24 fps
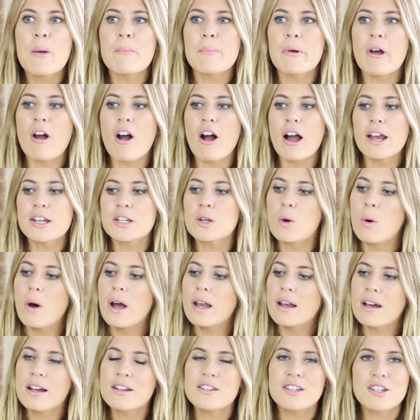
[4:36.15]
but I'd
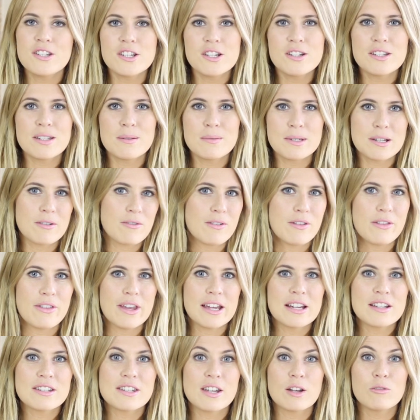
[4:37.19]
quite like to do some different
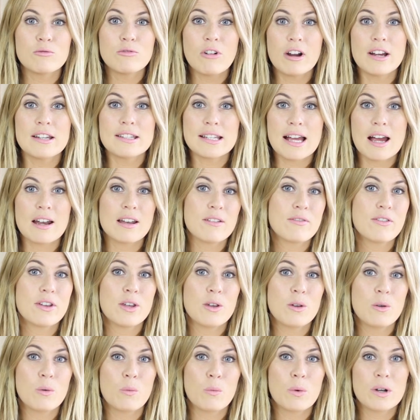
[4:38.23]
things. So write down if
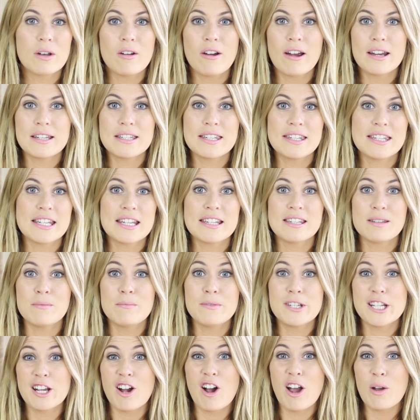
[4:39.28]
you would like to see some
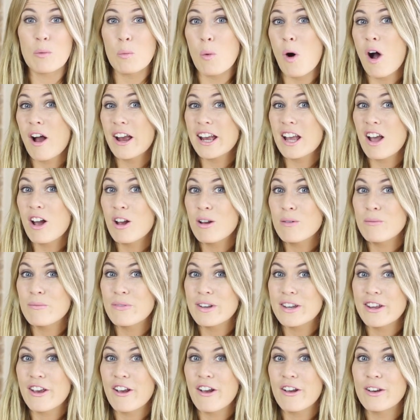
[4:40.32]
DIY home
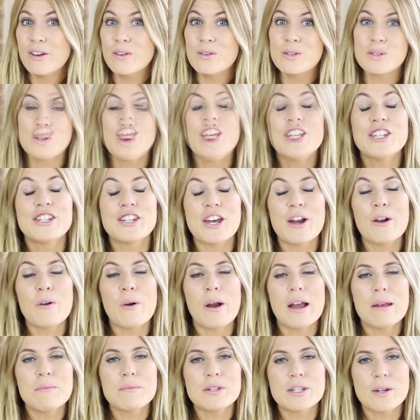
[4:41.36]
videos. So
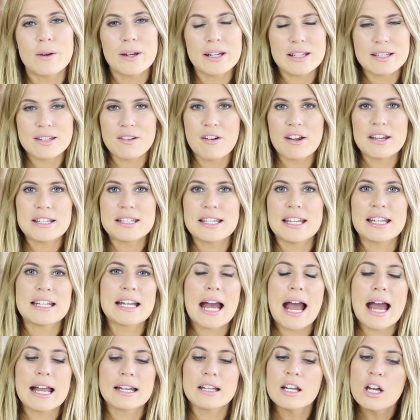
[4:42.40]
I'm so excited.
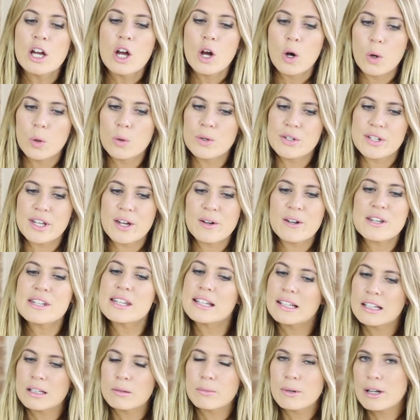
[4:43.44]
And also
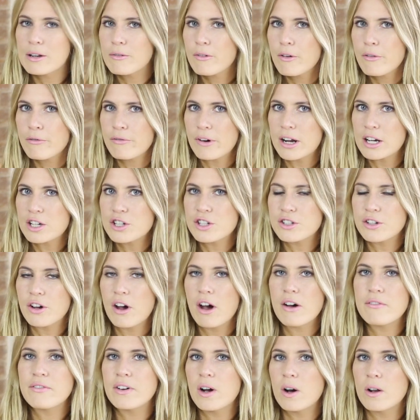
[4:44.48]
it's a little bit of a fresh
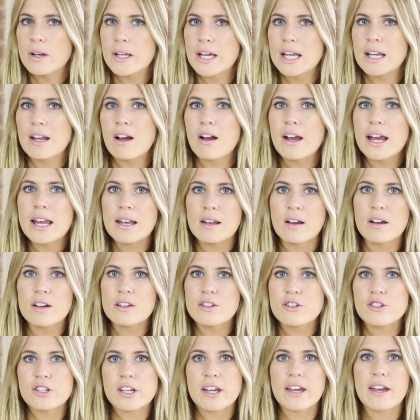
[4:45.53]
start for Holly and I.
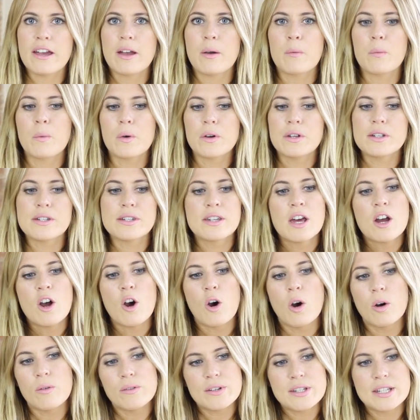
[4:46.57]
Last year was
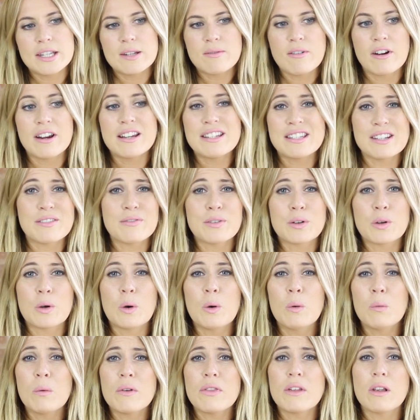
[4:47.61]
obviously very
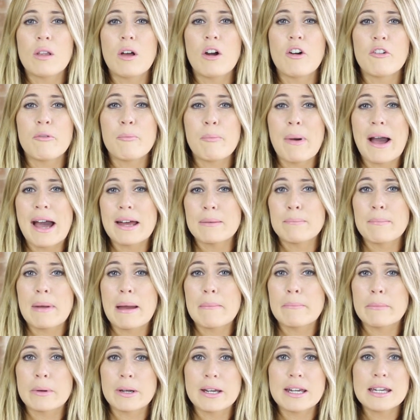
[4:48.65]
difficult with a lot of bad
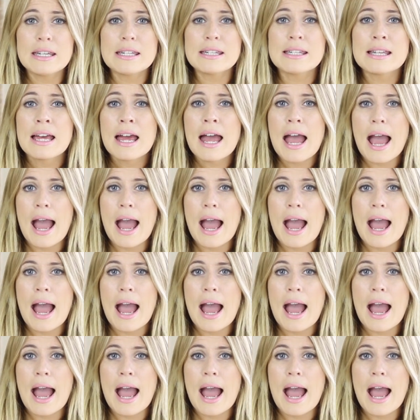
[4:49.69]
memories.